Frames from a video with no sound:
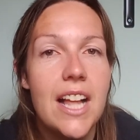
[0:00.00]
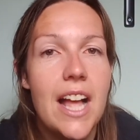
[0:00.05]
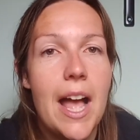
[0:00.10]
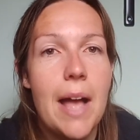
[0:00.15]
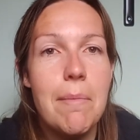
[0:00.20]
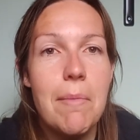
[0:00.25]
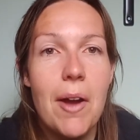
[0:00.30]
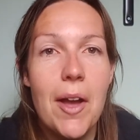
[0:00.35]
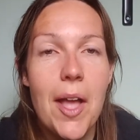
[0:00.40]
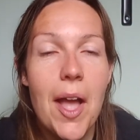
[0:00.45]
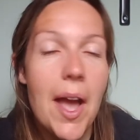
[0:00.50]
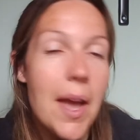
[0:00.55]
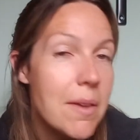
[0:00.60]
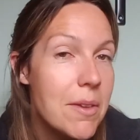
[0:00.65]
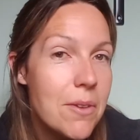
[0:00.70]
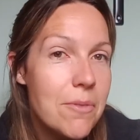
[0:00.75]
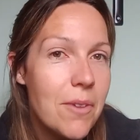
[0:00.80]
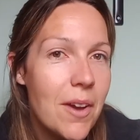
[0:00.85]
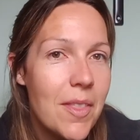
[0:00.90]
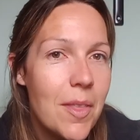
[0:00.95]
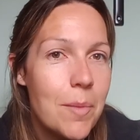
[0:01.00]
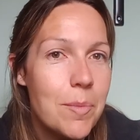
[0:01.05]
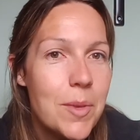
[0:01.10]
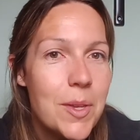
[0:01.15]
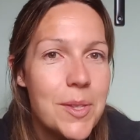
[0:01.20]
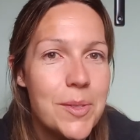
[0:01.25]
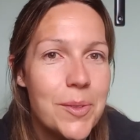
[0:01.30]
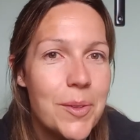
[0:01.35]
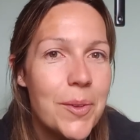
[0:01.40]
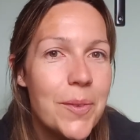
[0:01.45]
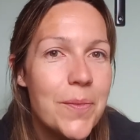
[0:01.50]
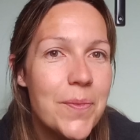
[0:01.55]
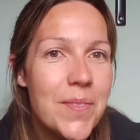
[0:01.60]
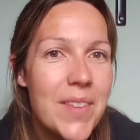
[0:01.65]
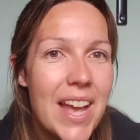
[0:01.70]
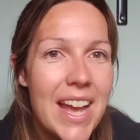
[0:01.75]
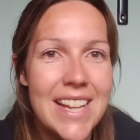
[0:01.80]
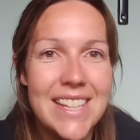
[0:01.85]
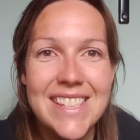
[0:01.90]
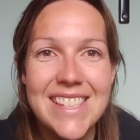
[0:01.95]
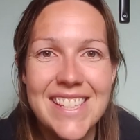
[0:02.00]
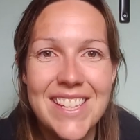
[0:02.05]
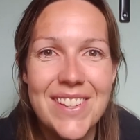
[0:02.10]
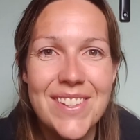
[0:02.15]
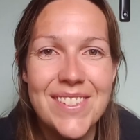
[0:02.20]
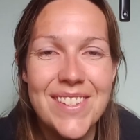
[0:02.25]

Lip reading: I hope you find them useful, and see you